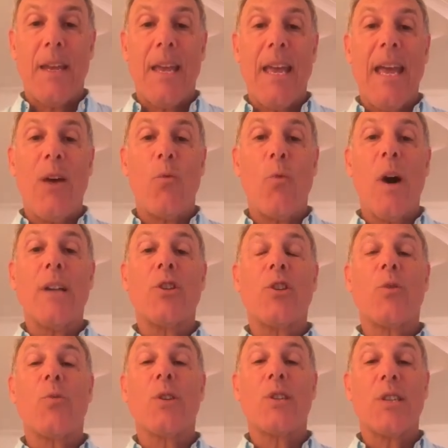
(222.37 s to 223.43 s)
and what you
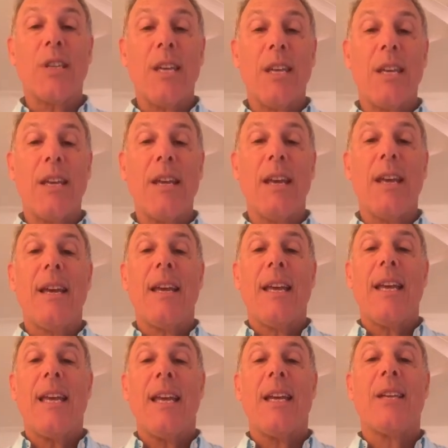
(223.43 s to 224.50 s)
will see
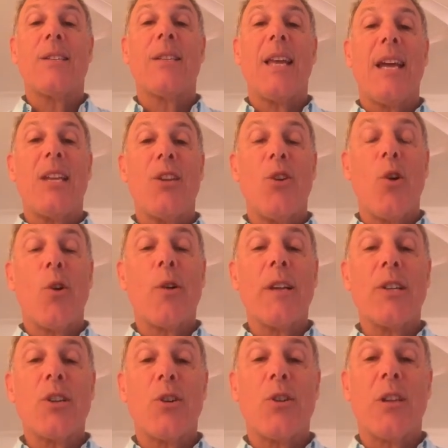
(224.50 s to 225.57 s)
is that your
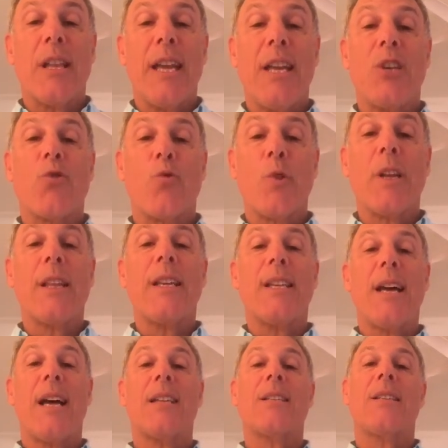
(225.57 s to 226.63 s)
internal age really
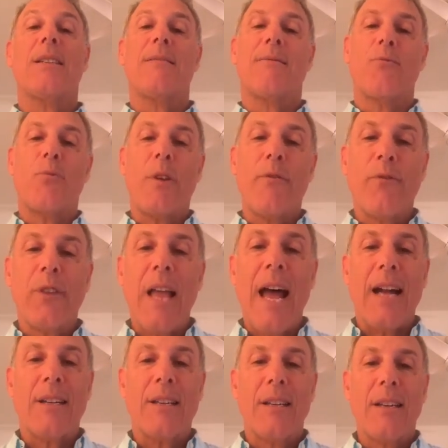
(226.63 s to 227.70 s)
does
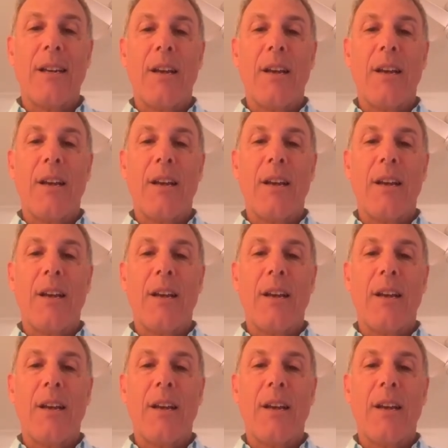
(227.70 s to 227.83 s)
reflect